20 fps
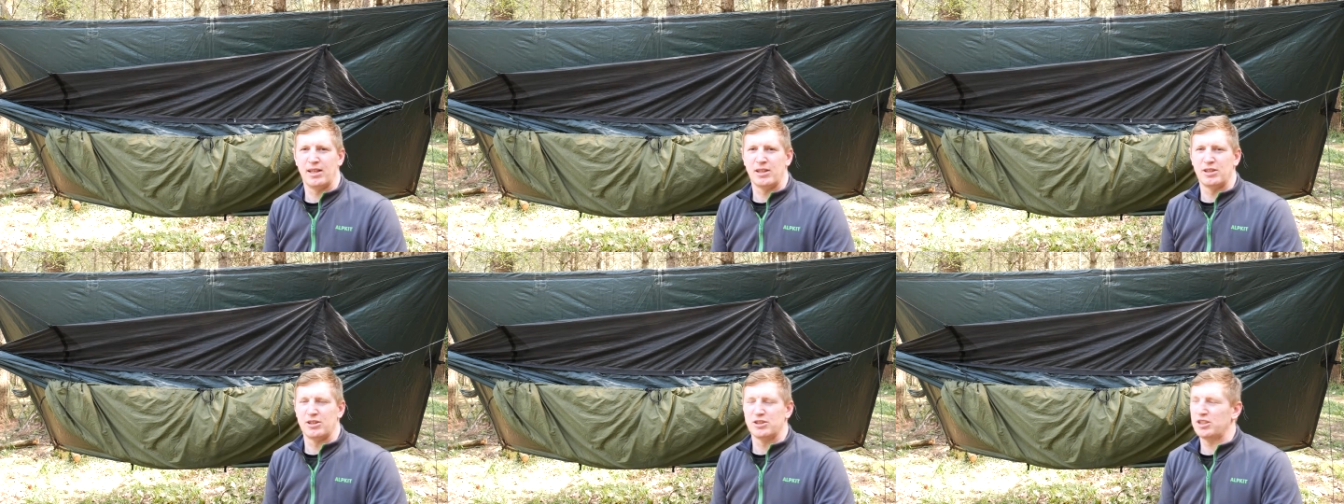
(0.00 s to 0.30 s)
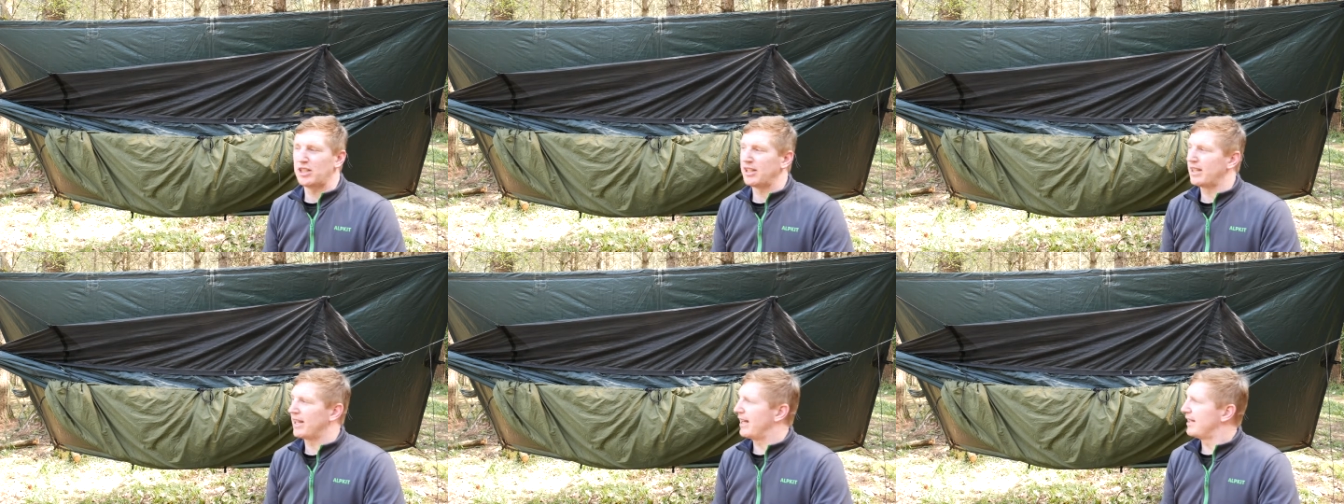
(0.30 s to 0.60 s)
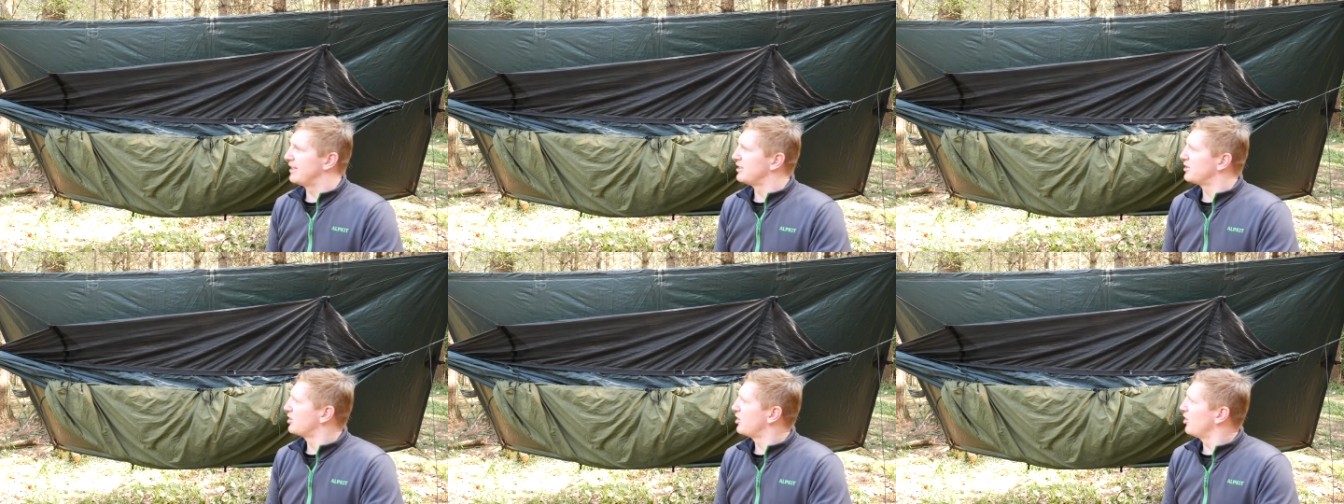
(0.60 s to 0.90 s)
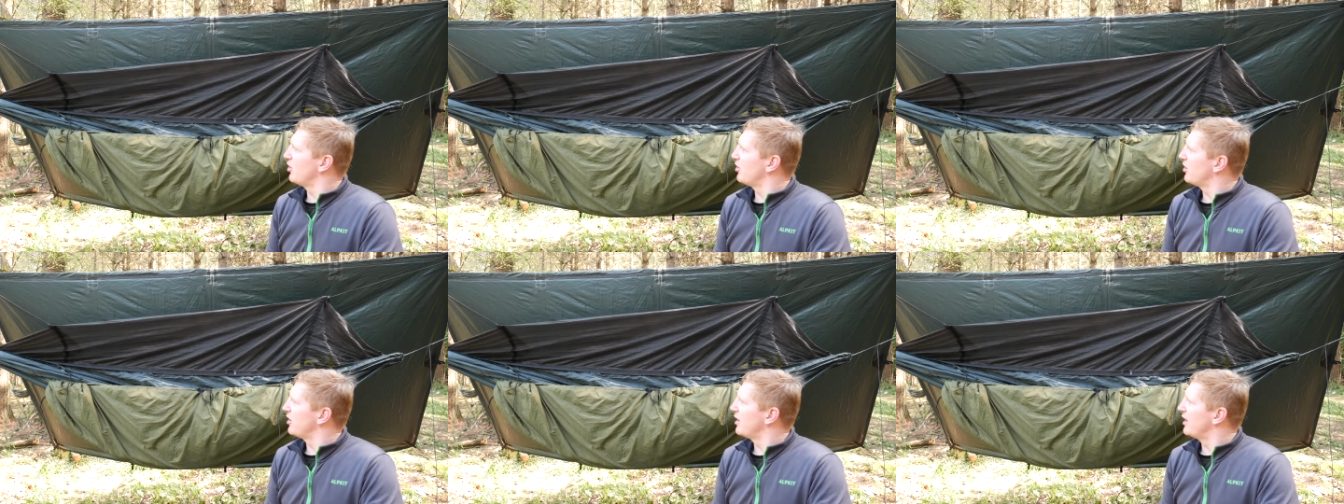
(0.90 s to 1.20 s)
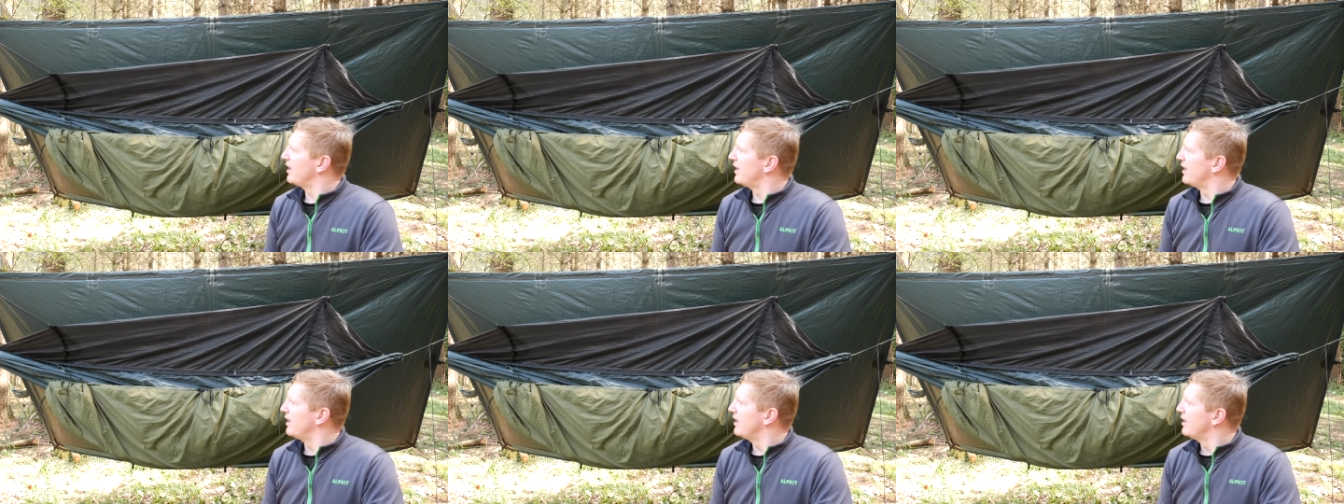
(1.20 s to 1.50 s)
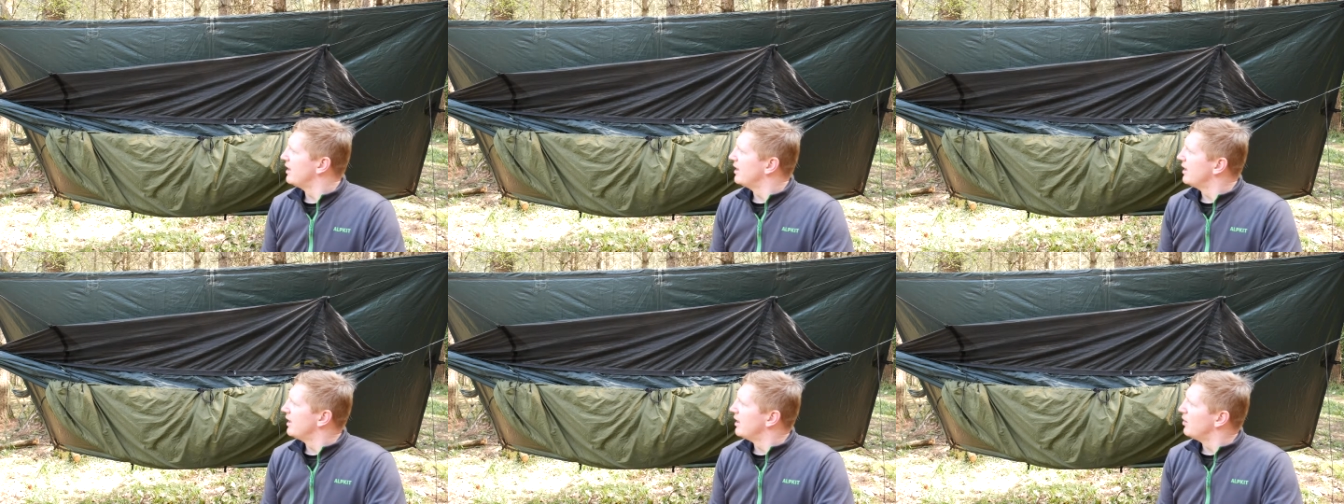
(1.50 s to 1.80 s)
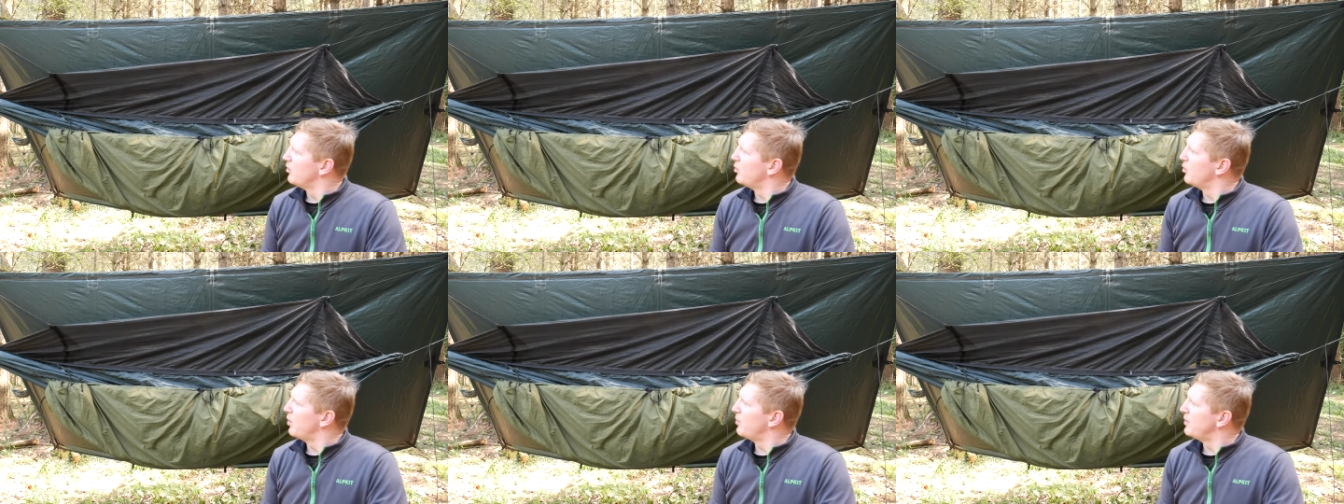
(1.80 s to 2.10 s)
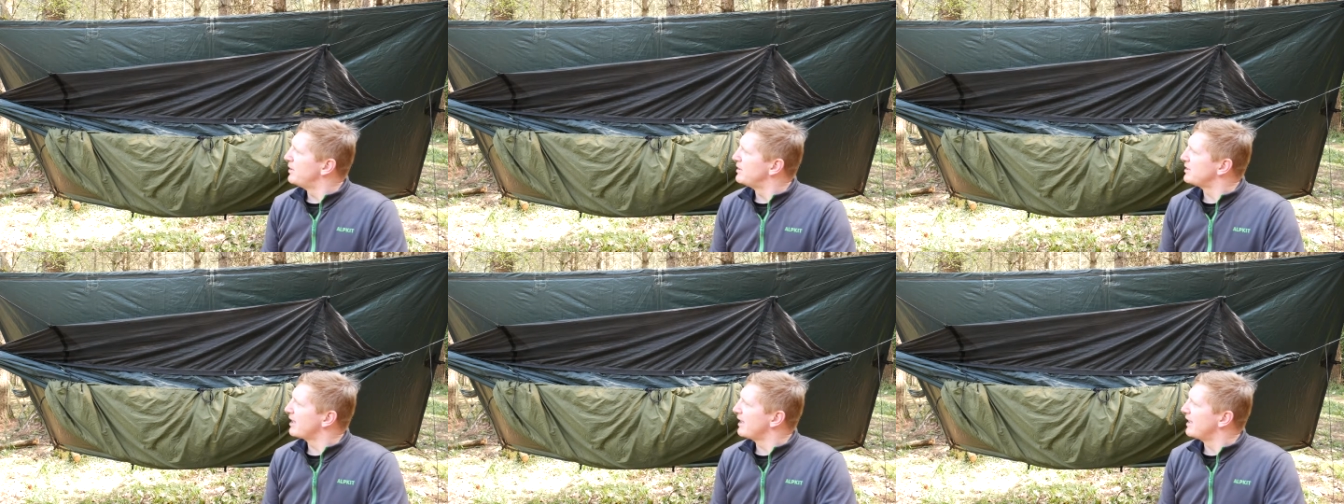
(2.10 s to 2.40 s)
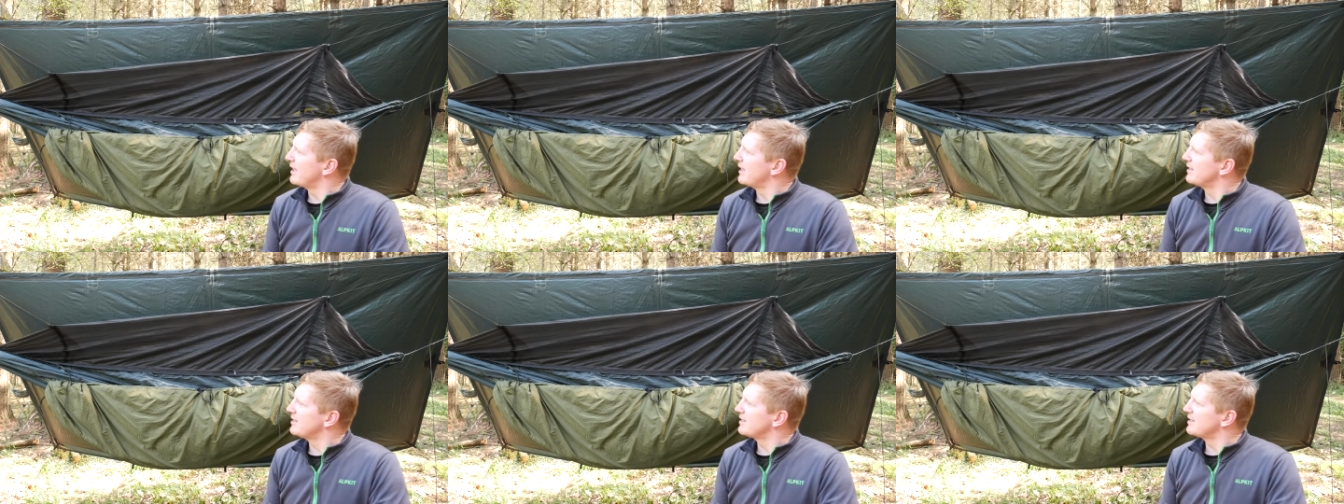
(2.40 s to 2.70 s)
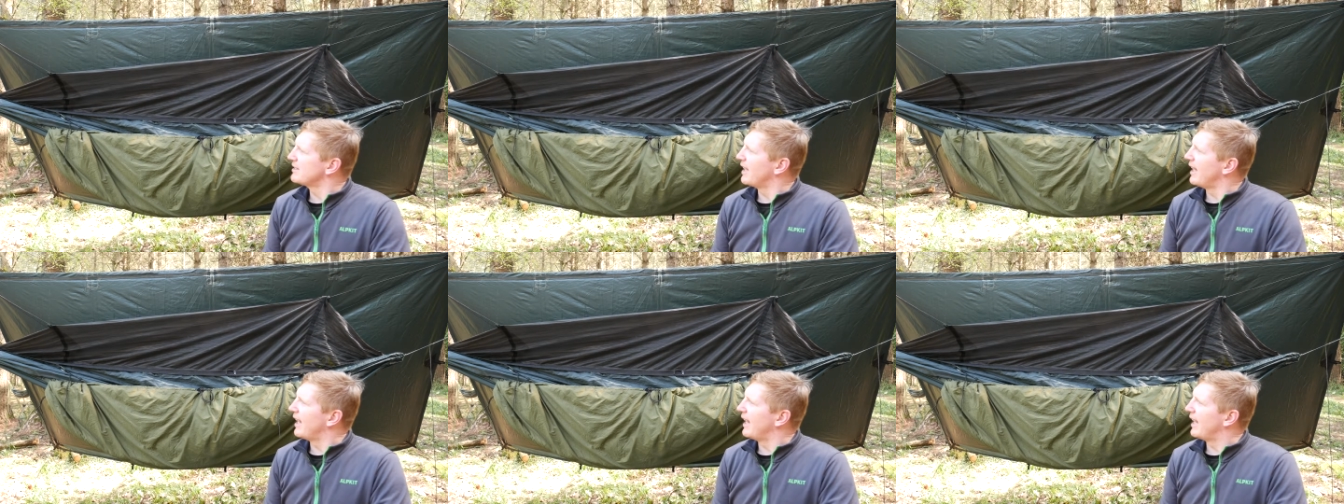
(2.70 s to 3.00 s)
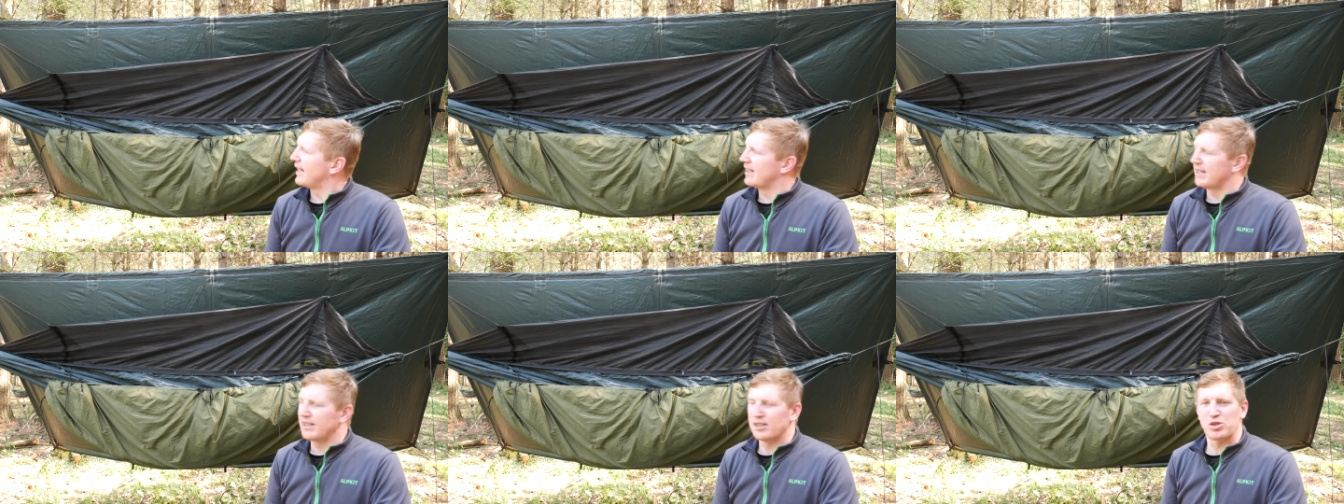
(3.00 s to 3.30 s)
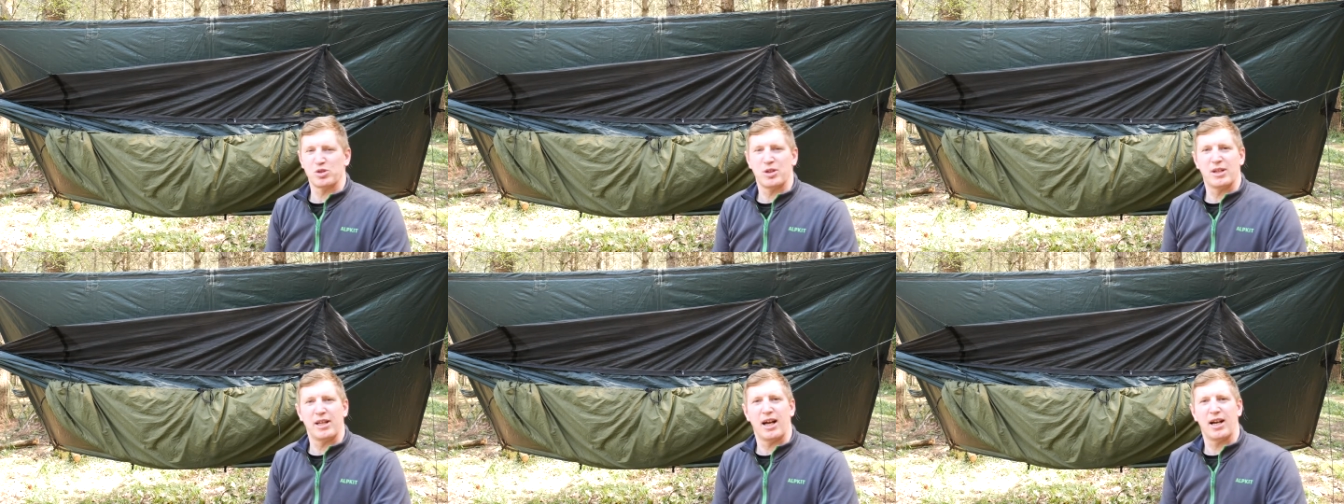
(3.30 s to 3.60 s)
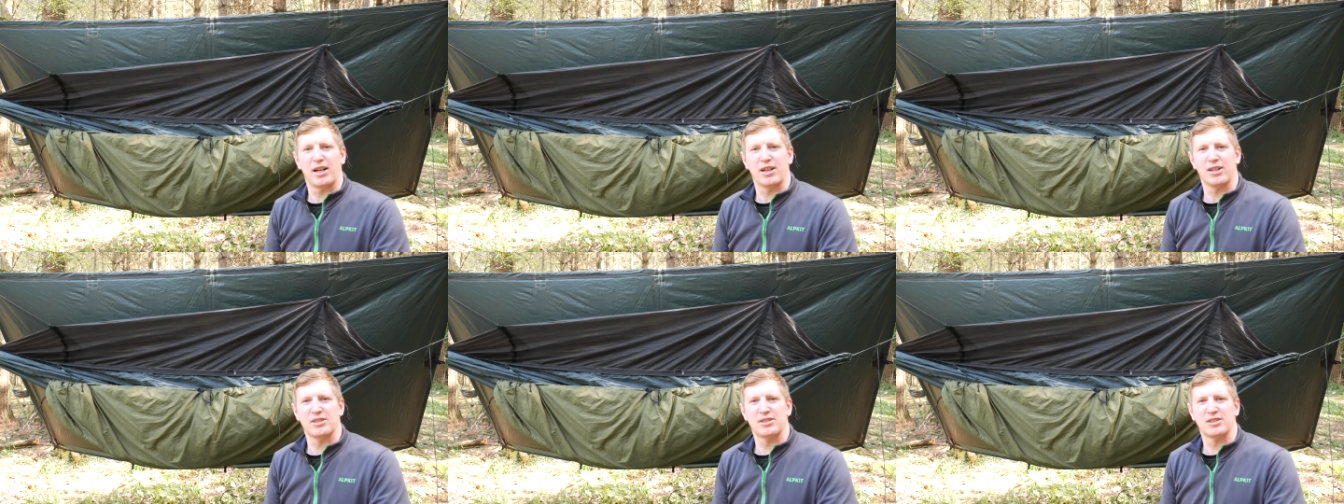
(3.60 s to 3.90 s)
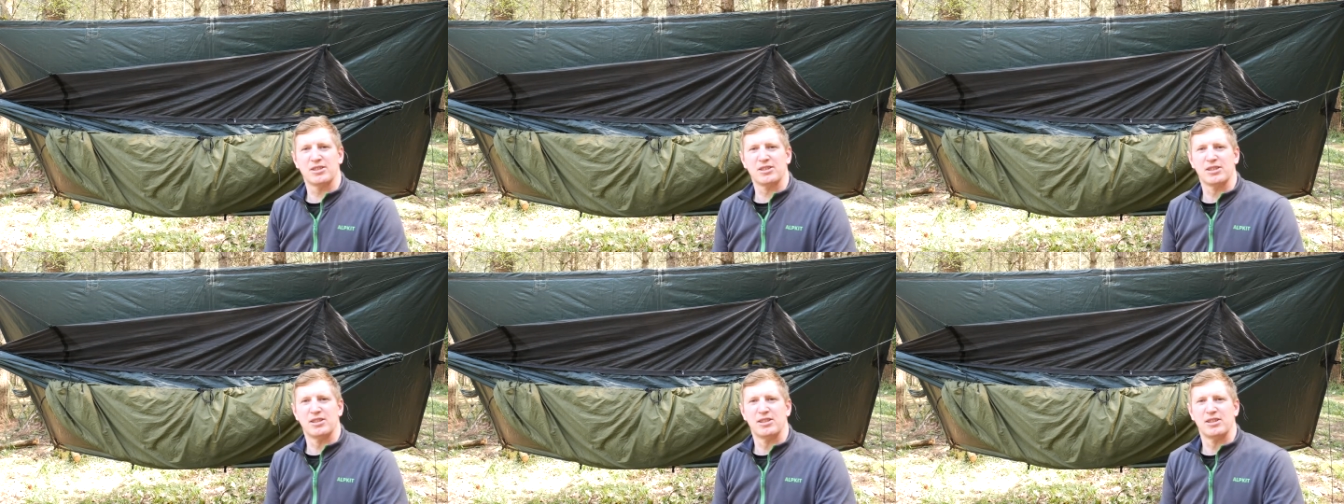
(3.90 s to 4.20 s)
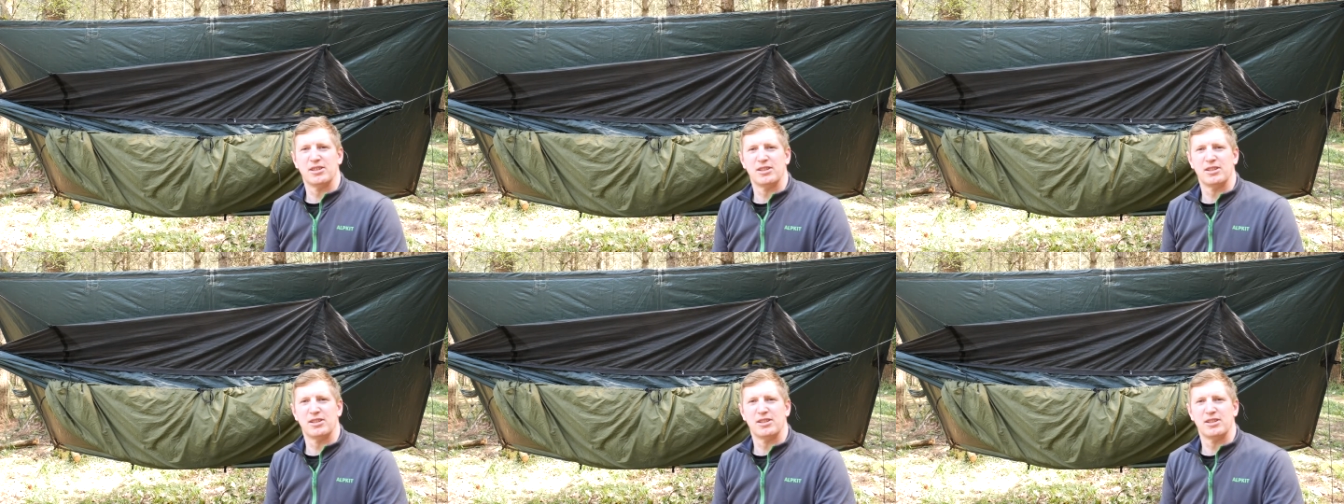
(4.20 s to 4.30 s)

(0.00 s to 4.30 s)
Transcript: She again has got the whoopee slings and the tree huggers,